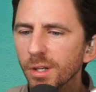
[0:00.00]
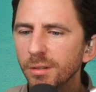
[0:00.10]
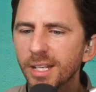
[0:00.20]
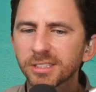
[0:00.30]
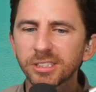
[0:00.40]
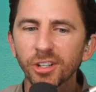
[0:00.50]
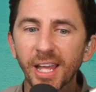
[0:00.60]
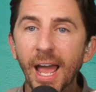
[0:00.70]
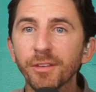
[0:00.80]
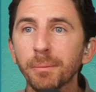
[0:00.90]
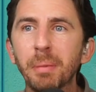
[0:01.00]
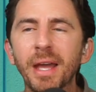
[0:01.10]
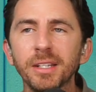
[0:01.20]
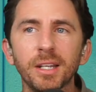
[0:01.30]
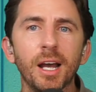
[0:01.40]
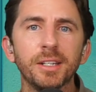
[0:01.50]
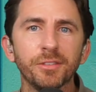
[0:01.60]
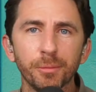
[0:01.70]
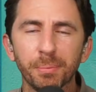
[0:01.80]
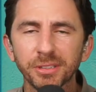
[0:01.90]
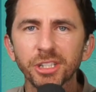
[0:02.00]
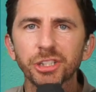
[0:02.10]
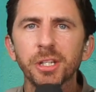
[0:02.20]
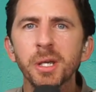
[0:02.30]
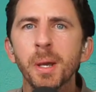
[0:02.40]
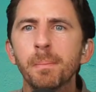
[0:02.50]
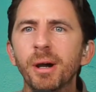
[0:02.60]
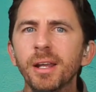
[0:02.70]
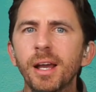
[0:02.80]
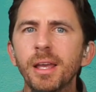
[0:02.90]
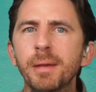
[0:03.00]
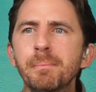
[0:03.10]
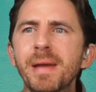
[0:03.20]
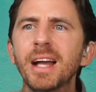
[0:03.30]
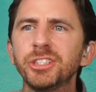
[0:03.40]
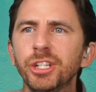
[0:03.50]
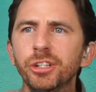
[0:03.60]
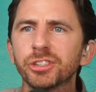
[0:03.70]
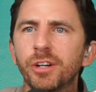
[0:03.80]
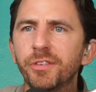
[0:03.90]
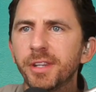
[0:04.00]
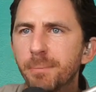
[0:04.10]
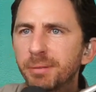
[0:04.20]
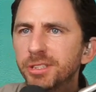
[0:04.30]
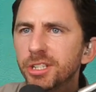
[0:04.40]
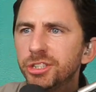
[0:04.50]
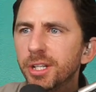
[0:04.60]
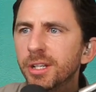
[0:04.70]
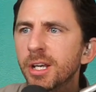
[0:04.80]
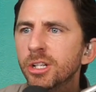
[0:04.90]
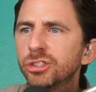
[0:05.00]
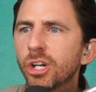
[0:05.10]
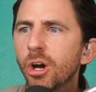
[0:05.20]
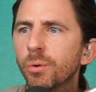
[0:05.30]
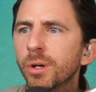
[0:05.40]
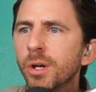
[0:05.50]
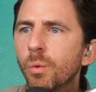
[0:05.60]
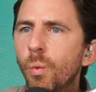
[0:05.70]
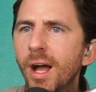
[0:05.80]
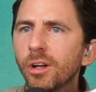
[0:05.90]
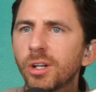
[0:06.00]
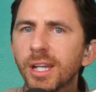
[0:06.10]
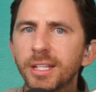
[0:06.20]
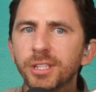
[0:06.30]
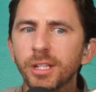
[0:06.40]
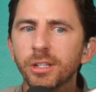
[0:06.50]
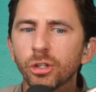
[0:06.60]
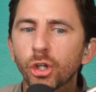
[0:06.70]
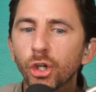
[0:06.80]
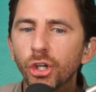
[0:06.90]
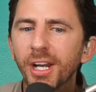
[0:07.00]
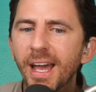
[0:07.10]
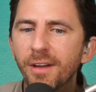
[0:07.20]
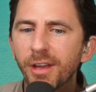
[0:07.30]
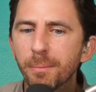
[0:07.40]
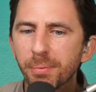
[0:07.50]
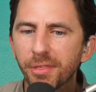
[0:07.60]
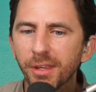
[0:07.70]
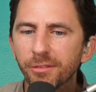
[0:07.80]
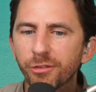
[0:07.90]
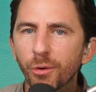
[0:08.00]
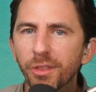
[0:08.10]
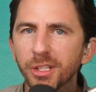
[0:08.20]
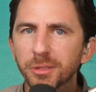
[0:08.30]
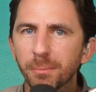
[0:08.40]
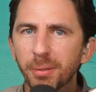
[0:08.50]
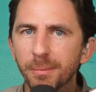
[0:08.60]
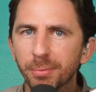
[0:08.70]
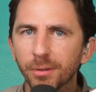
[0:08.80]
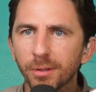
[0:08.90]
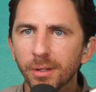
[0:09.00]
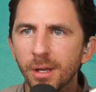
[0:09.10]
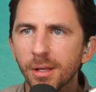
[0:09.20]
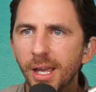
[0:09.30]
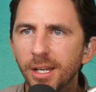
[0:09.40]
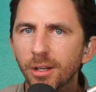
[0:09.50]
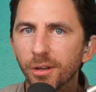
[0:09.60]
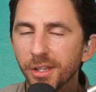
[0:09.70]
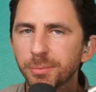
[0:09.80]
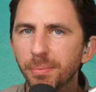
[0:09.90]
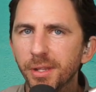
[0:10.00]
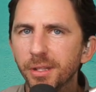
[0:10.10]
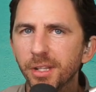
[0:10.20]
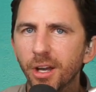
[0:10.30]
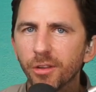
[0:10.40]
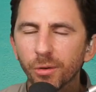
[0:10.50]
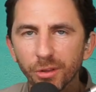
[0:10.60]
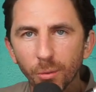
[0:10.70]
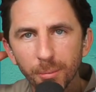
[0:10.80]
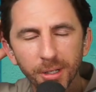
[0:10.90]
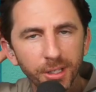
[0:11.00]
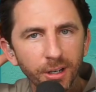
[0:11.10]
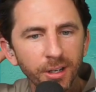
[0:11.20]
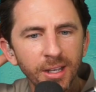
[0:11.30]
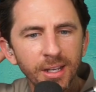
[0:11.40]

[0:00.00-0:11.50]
necessarily having been in a different position, but imagining yourself in that position. So while Clayton could have empathy for these people, and or these the, the other the woman here